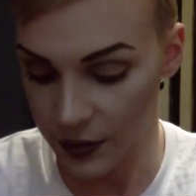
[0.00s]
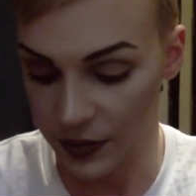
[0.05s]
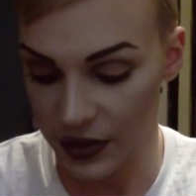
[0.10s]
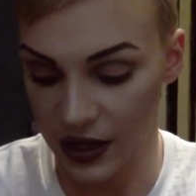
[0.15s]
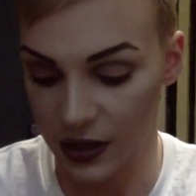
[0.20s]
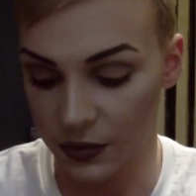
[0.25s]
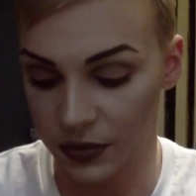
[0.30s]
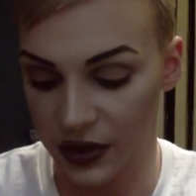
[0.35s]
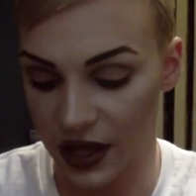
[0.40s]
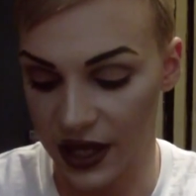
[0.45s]

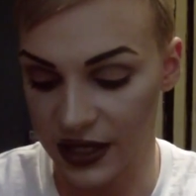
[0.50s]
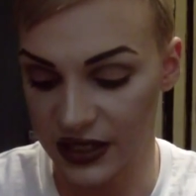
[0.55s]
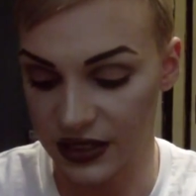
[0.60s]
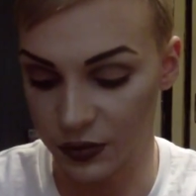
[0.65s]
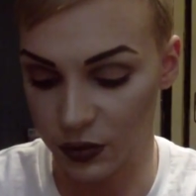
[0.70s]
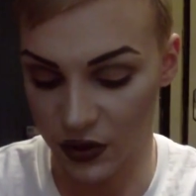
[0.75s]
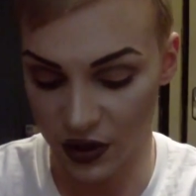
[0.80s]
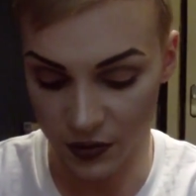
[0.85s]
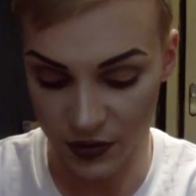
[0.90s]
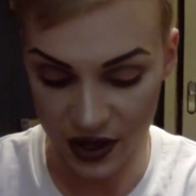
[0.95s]
Pink
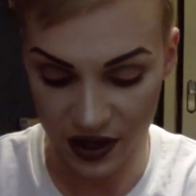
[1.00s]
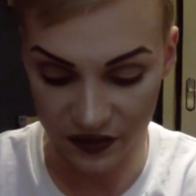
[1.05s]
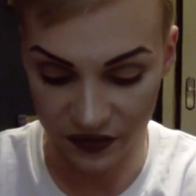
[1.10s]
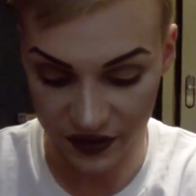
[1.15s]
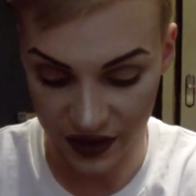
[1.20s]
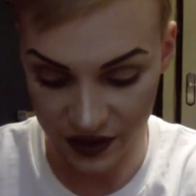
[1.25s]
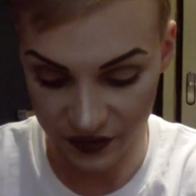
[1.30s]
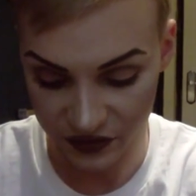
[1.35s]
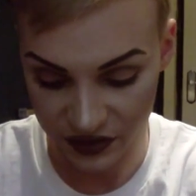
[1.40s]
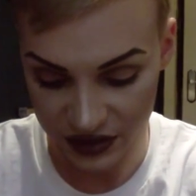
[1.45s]
Plaid's one of my
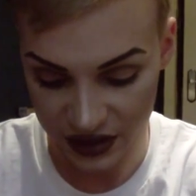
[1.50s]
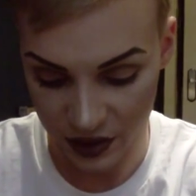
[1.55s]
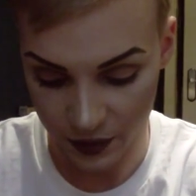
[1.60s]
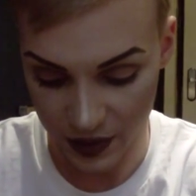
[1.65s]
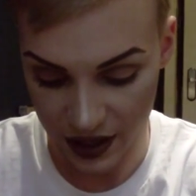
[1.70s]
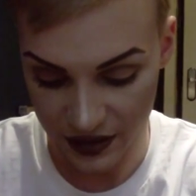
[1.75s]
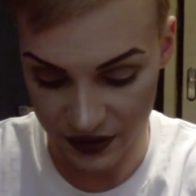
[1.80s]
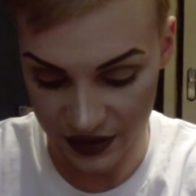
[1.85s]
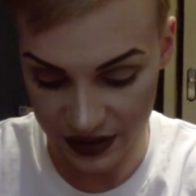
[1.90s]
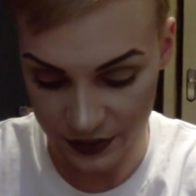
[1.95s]
favourites. I
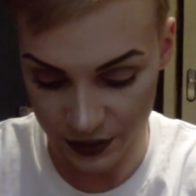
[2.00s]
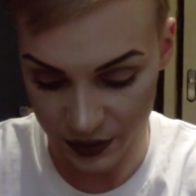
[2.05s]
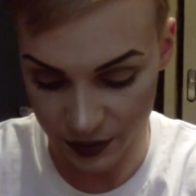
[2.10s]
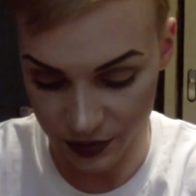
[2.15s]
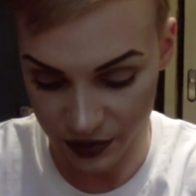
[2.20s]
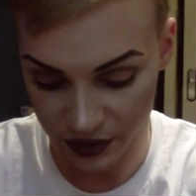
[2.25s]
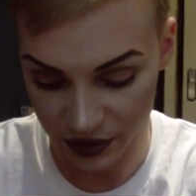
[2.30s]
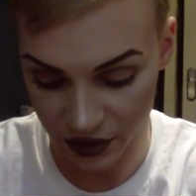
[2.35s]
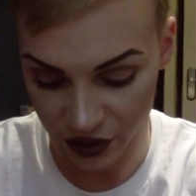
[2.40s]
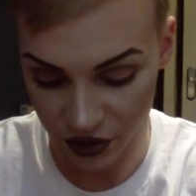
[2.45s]
wear this
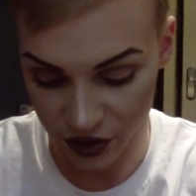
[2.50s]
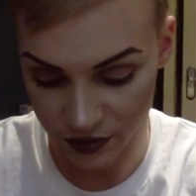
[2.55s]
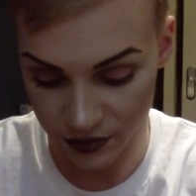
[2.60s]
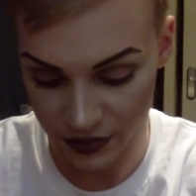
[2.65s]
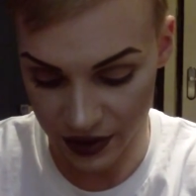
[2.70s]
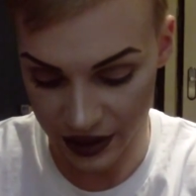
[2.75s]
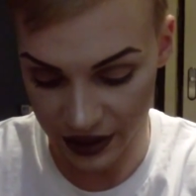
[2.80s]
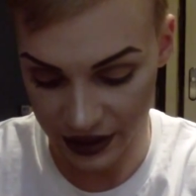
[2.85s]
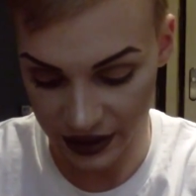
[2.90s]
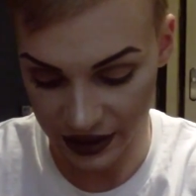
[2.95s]
with
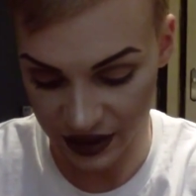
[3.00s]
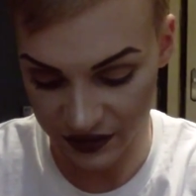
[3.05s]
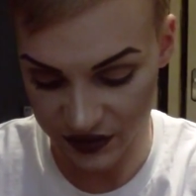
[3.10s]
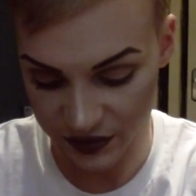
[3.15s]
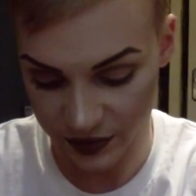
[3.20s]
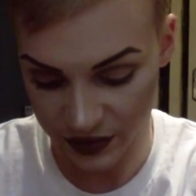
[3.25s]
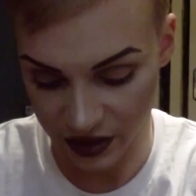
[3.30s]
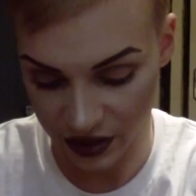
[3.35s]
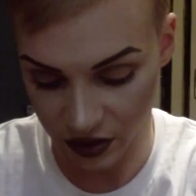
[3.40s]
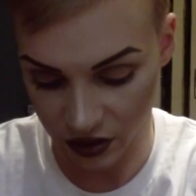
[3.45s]
Plum and it
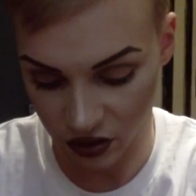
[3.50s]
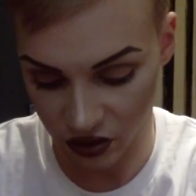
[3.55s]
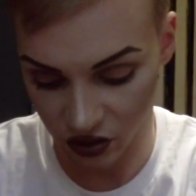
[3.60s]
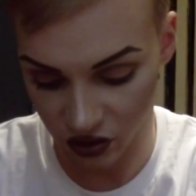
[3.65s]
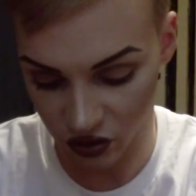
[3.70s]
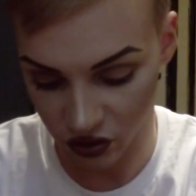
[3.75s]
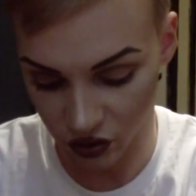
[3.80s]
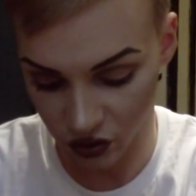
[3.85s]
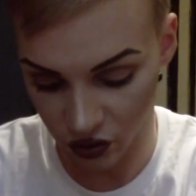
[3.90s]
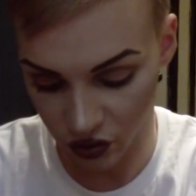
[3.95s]
gives me a
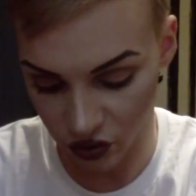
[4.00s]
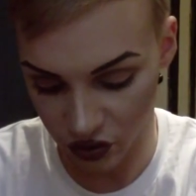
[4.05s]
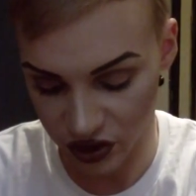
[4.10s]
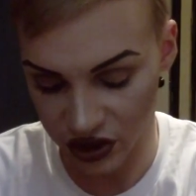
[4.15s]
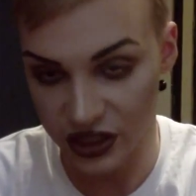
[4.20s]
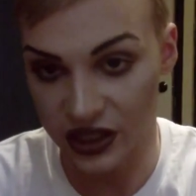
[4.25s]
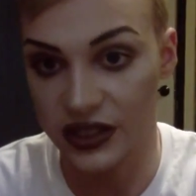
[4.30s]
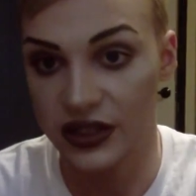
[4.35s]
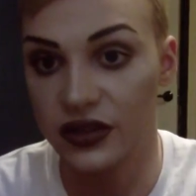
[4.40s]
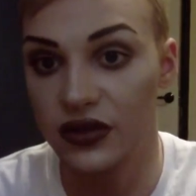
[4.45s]

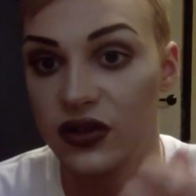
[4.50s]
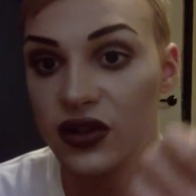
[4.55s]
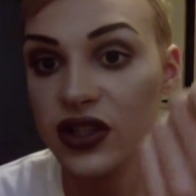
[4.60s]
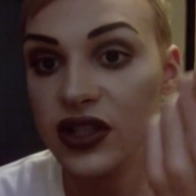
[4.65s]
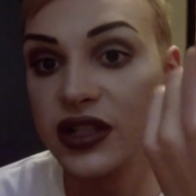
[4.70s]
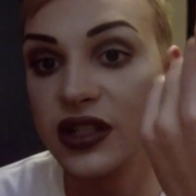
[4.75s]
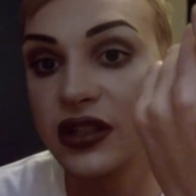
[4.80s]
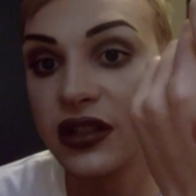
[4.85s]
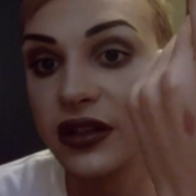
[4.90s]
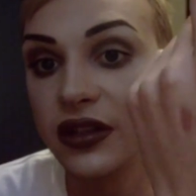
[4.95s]

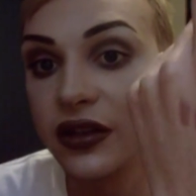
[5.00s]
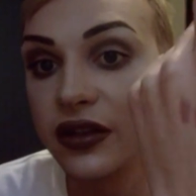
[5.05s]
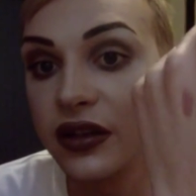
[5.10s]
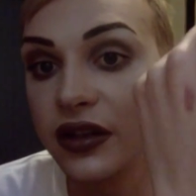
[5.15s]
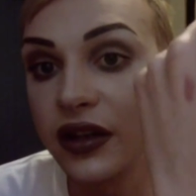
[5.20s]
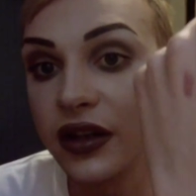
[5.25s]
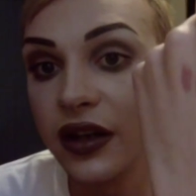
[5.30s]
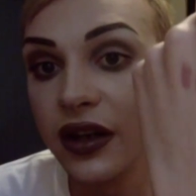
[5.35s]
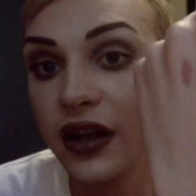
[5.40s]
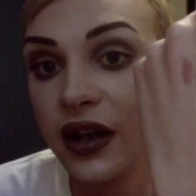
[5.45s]
gorgeous
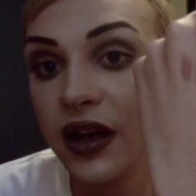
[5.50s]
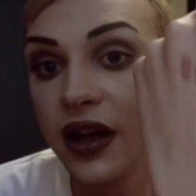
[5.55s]
look.